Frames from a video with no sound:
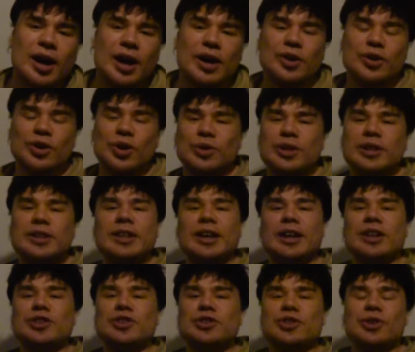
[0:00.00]
I don't know the
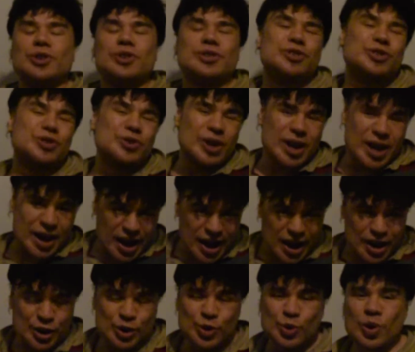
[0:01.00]
danger to
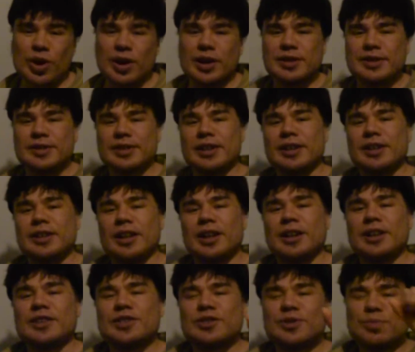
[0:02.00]
annually take
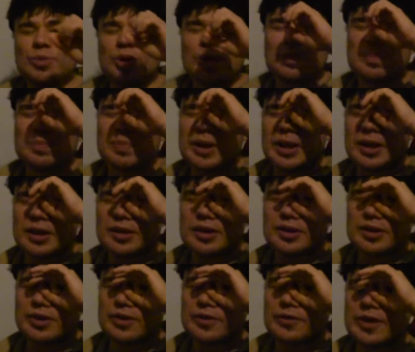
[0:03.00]
like a small
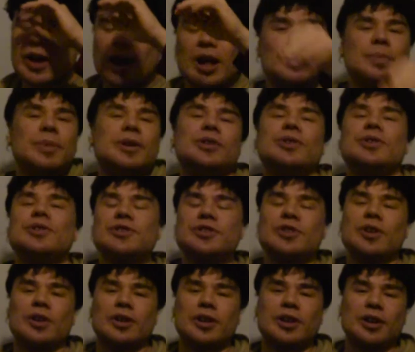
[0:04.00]
pill of
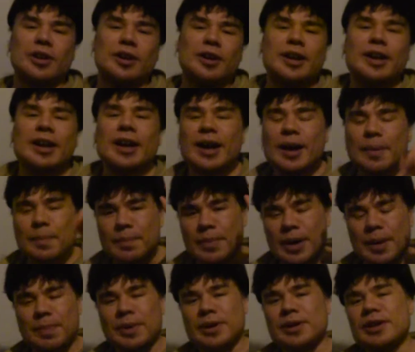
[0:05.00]
albendazole here,
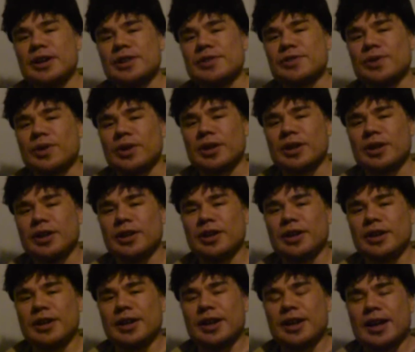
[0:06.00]
mebendazole here,
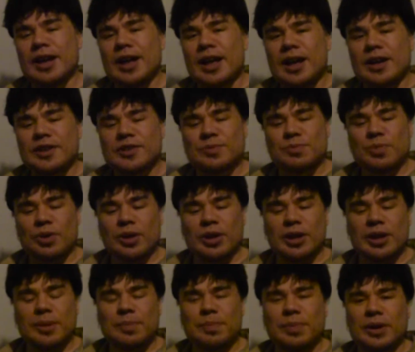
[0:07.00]
small
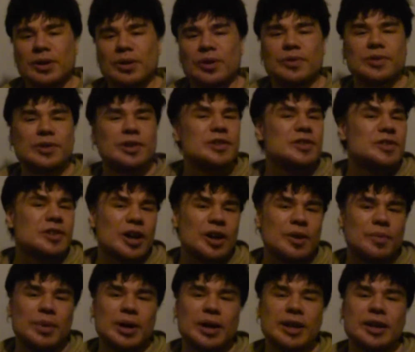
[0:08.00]
little pill of this kind
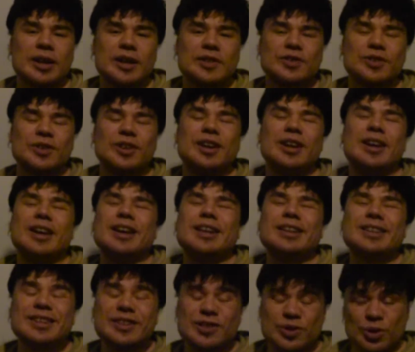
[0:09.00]
of medication.
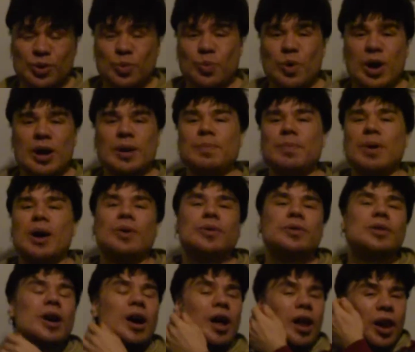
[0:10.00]
This could wipe
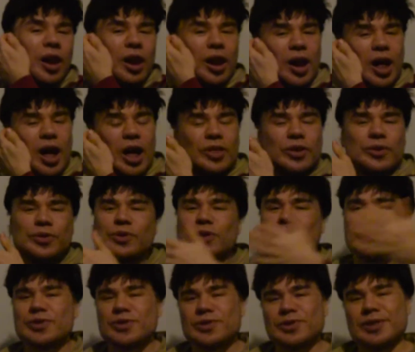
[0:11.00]
out a lot of
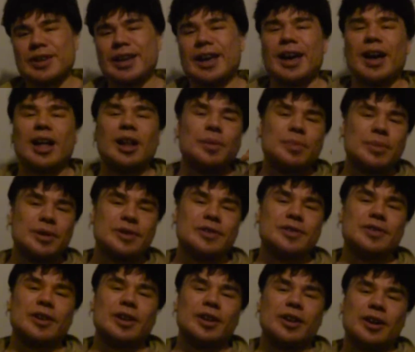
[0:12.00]
those
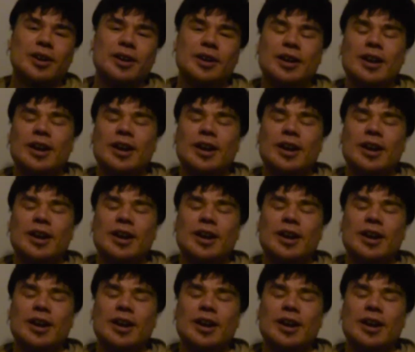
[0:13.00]
helminths here,